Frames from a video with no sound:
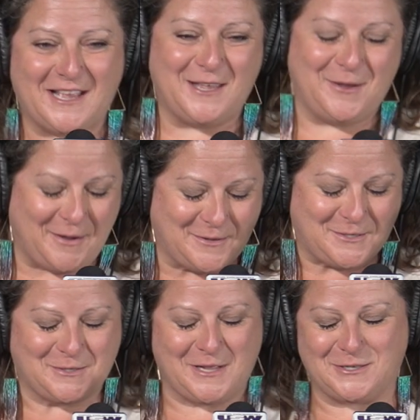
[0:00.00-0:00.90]
Thank you. I
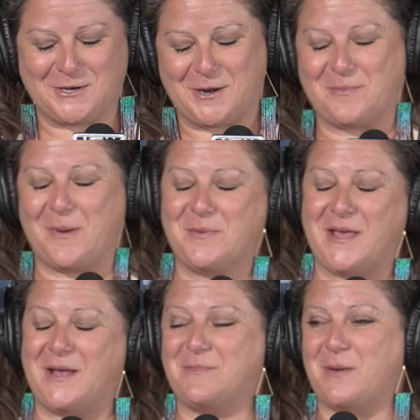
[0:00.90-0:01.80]
was trying to remember
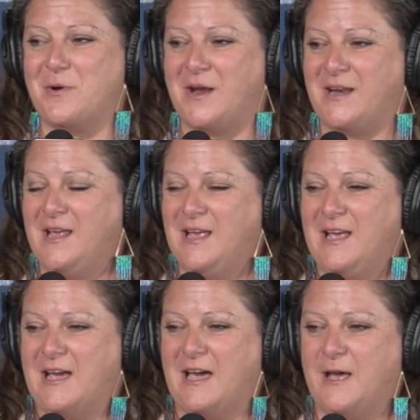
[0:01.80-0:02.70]
that in my brain.
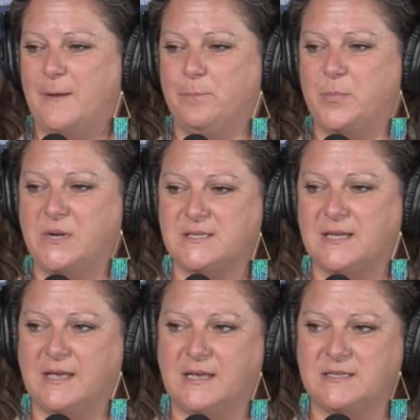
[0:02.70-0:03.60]
But
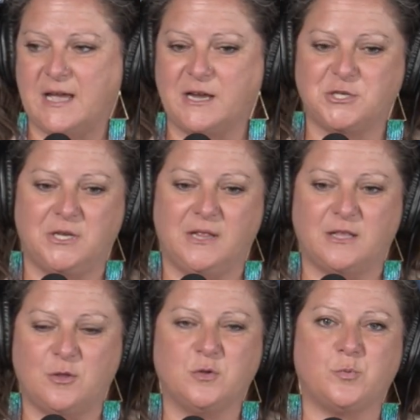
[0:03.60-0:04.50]
it's actually
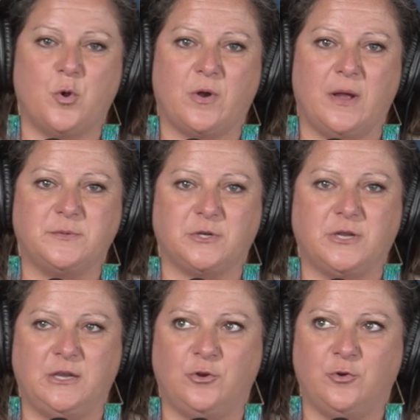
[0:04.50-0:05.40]
those programs
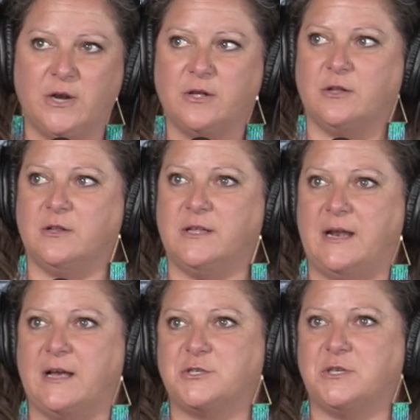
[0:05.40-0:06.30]
are critical in
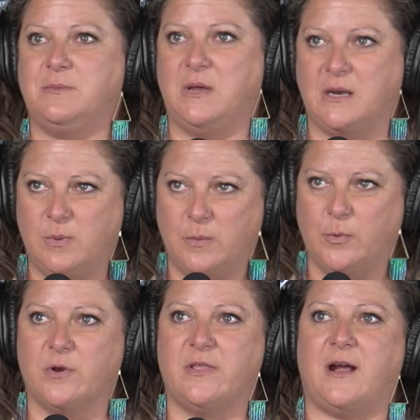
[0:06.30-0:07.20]
actually meeting
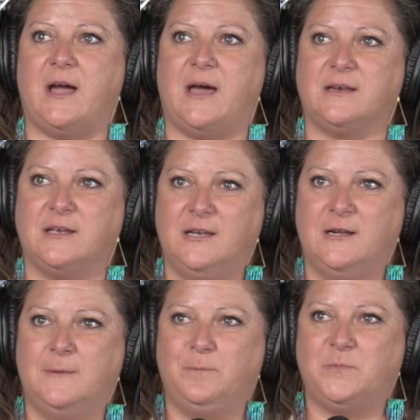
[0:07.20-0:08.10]
people where they're at,
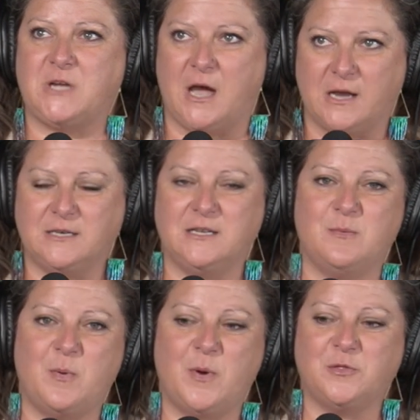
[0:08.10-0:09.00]
talking to
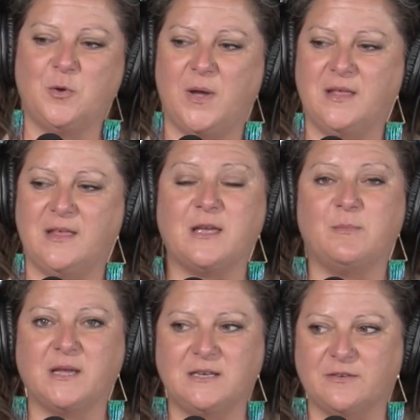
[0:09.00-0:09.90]
them about the way they
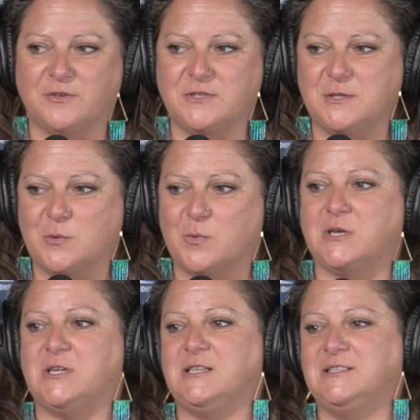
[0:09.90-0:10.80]
can make a difference in the
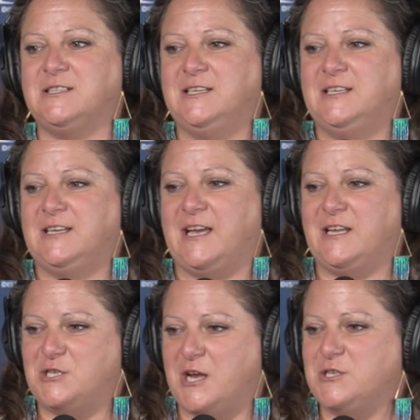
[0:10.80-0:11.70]
world
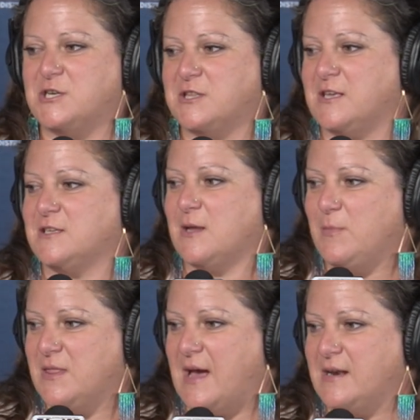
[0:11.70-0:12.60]
and changing things. I
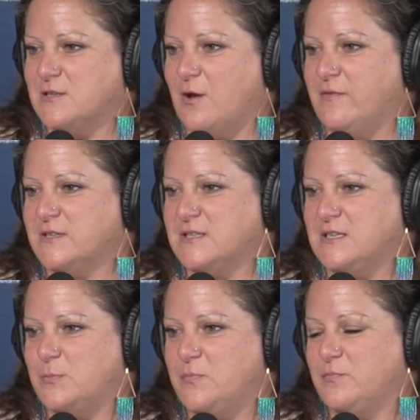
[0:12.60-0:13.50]
mean, that is
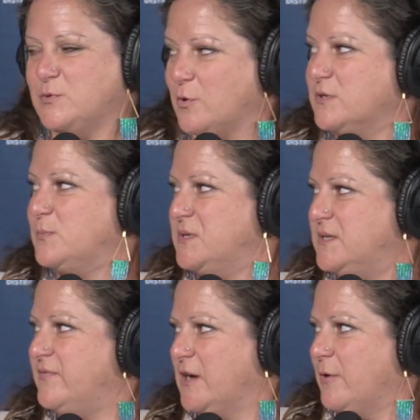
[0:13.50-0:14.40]
obviously sort of
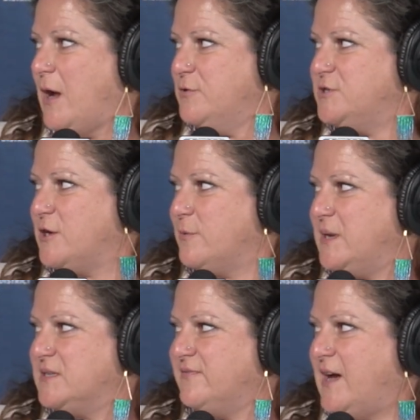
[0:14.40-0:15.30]
specific around
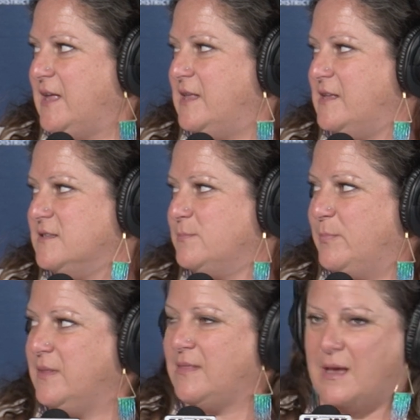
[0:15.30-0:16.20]
gender-based violence,
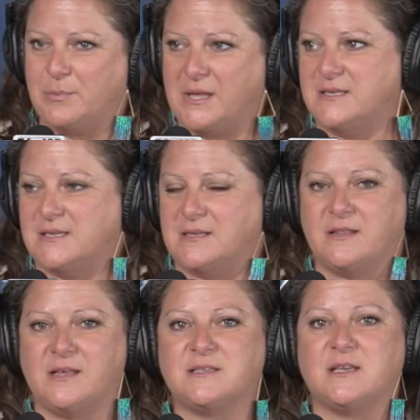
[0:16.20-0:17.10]
but that plays
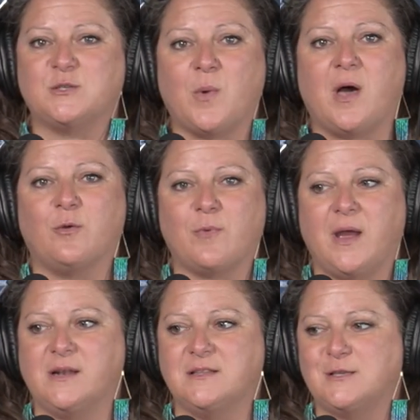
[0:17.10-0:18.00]
into this as well,
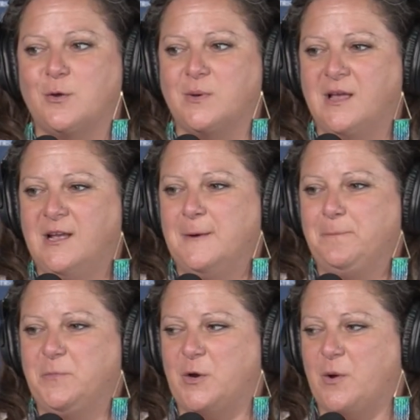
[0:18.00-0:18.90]
right? And so,
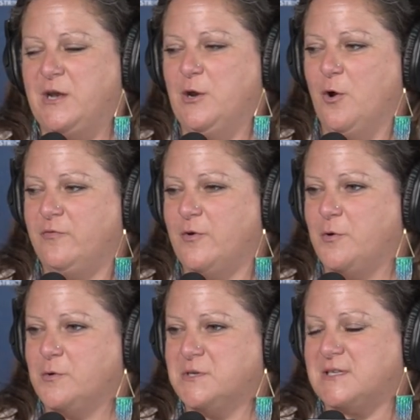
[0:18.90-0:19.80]
I know
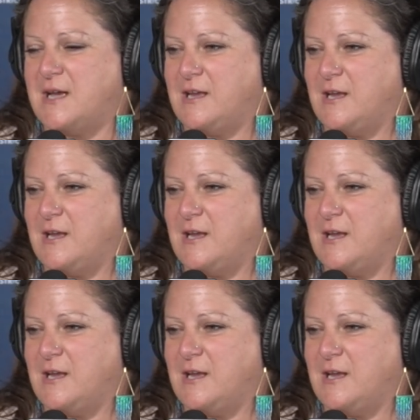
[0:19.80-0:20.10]
folks,